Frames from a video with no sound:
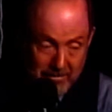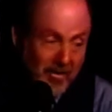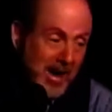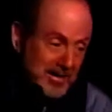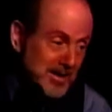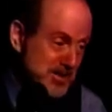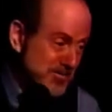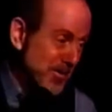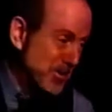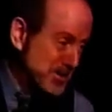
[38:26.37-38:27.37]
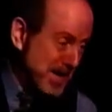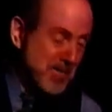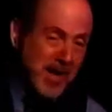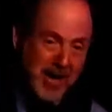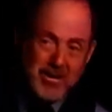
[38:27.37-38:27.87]
fact is, folks, I
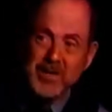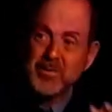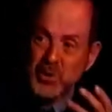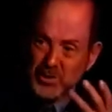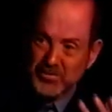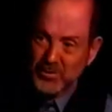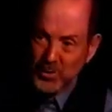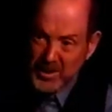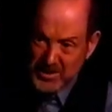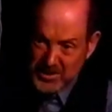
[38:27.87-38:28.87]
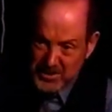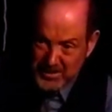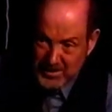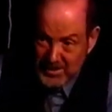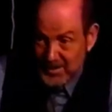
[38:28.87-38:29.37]
married a beautiful witch,
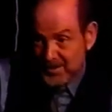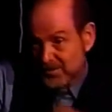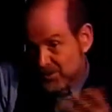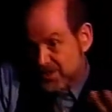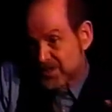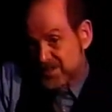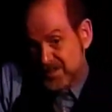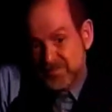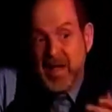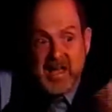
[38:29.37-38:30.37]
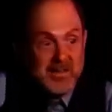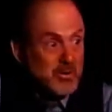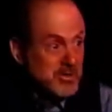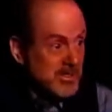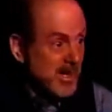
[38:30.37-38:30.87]
which is bad
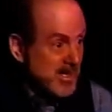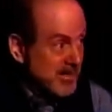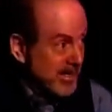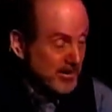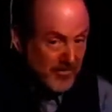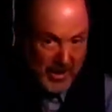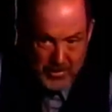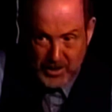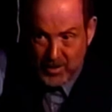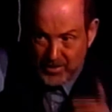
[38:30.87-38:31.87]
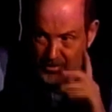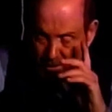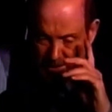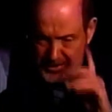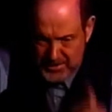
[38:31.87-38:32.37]
news in any tale, fairy or
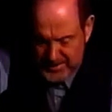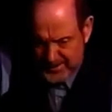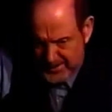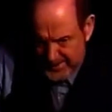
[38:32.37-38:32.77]
otherwise.